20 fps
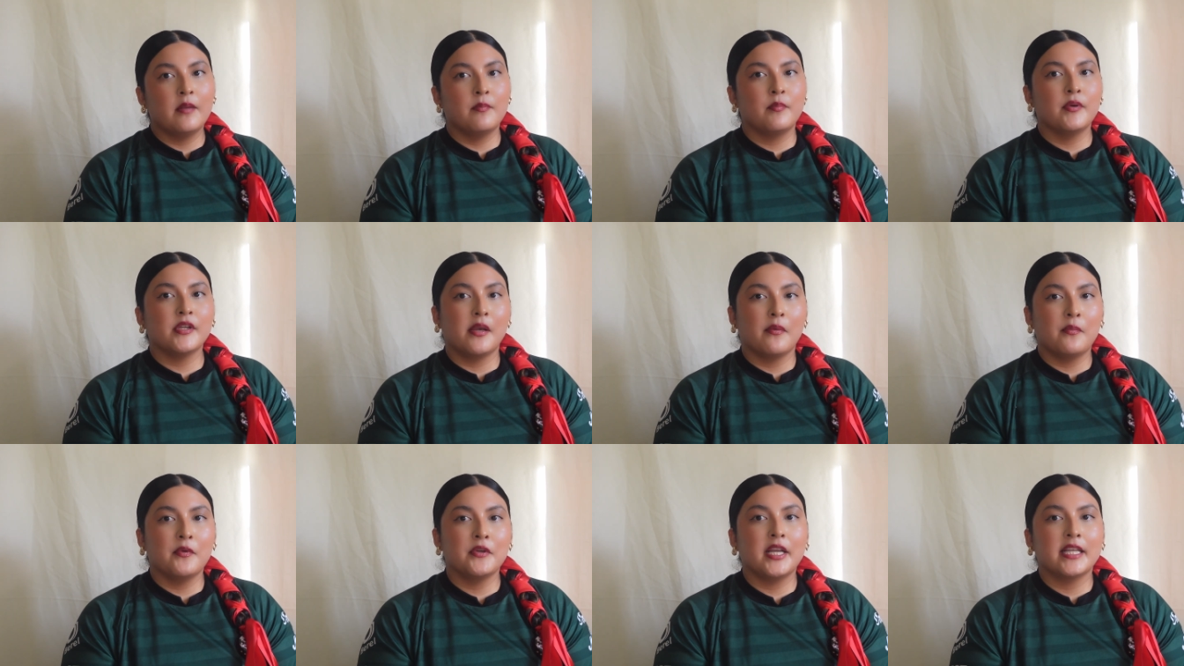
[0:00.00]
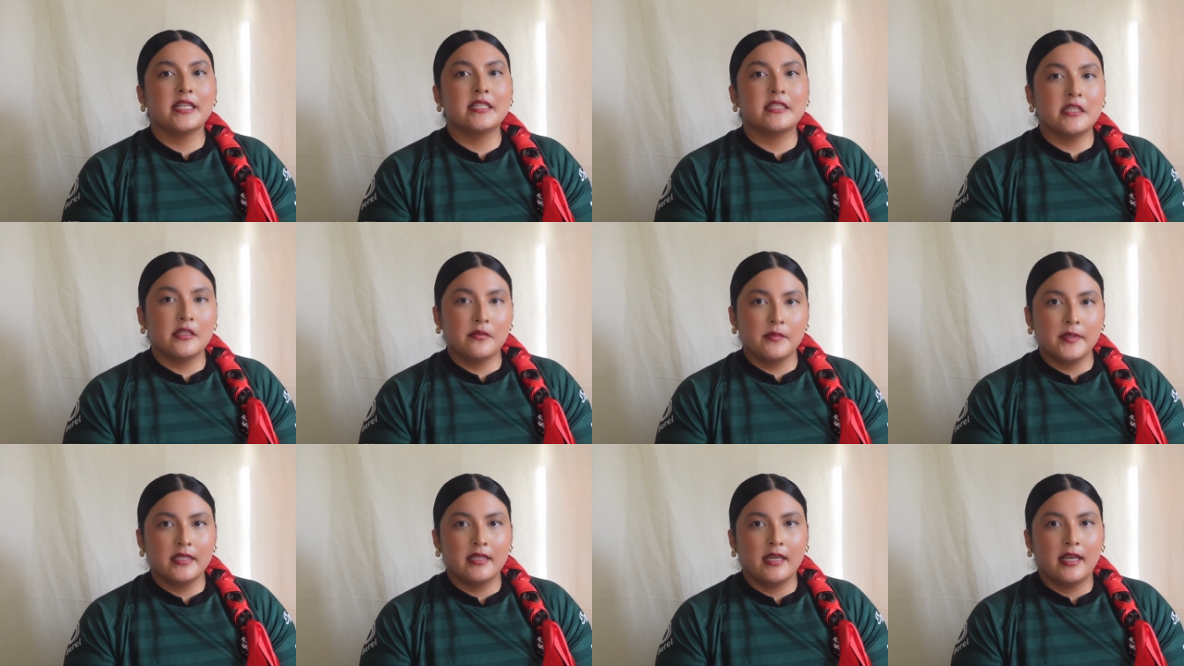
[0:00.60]
What I
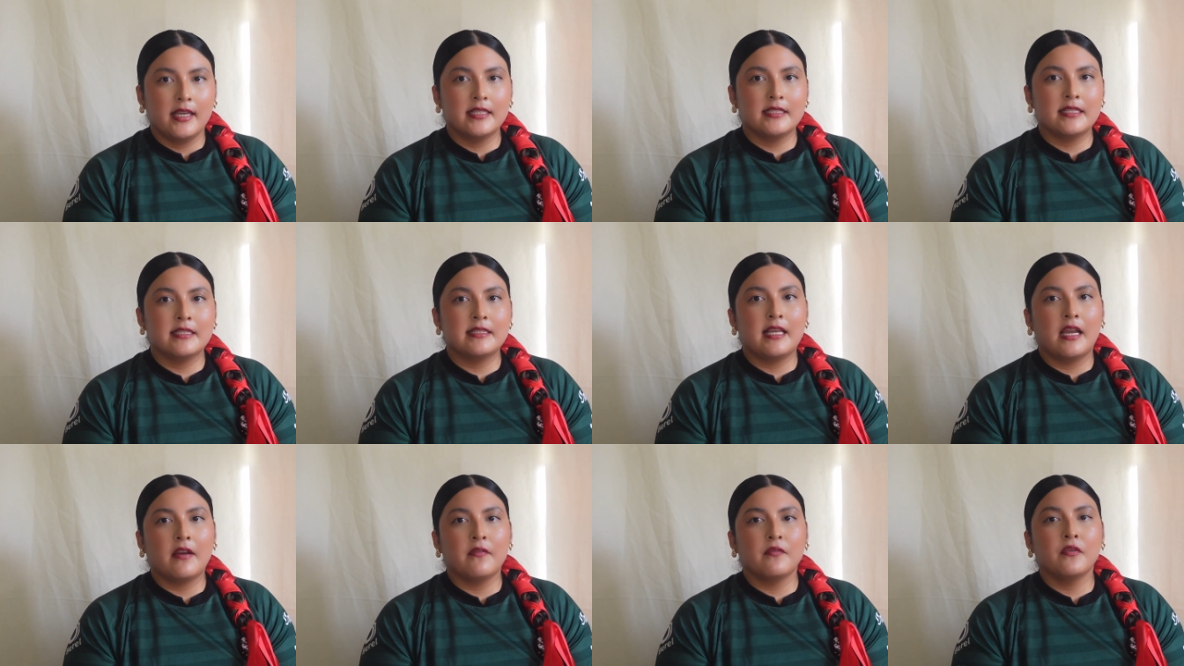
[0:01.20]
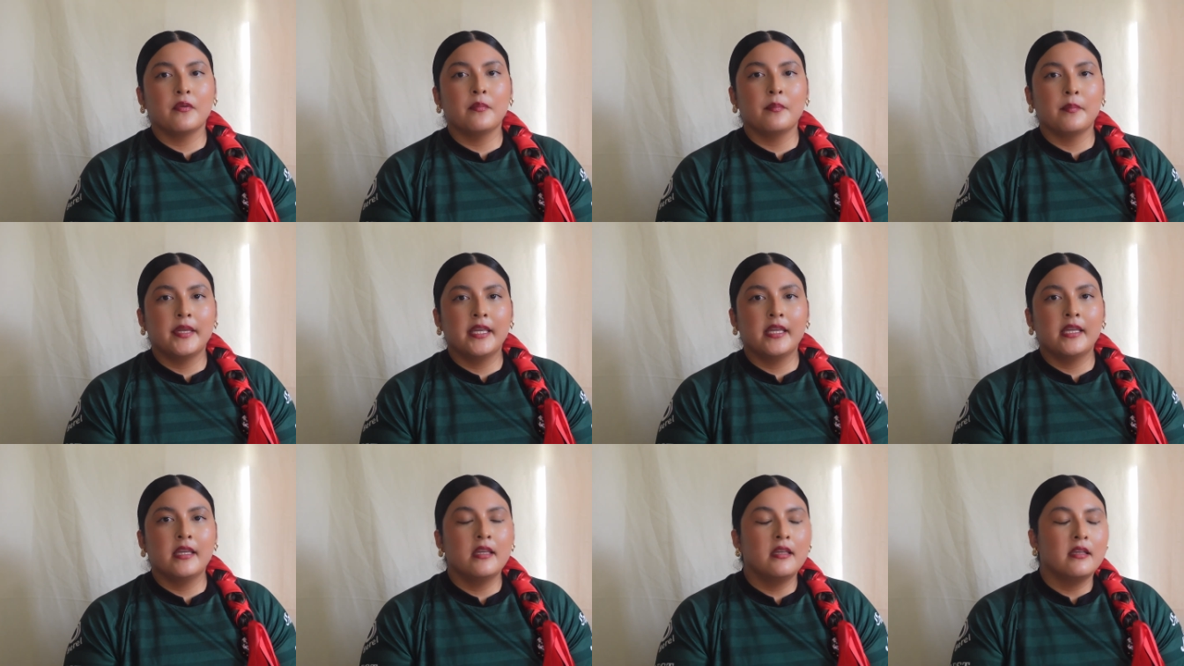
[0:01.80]
did realize is that for
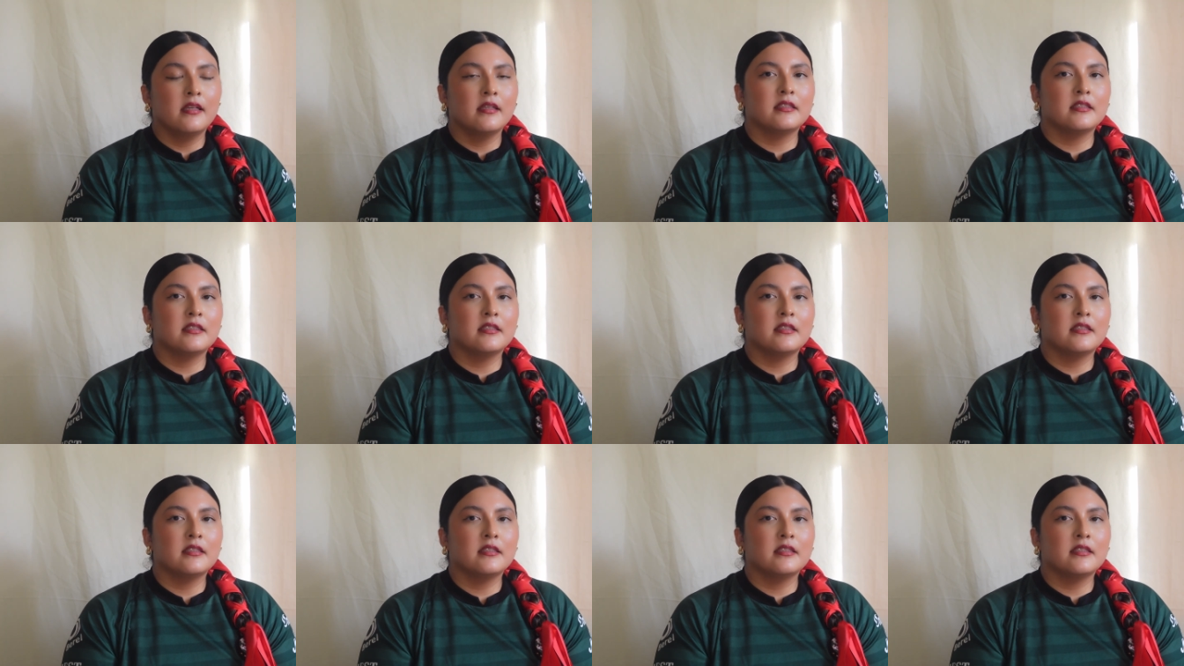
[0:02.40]
me,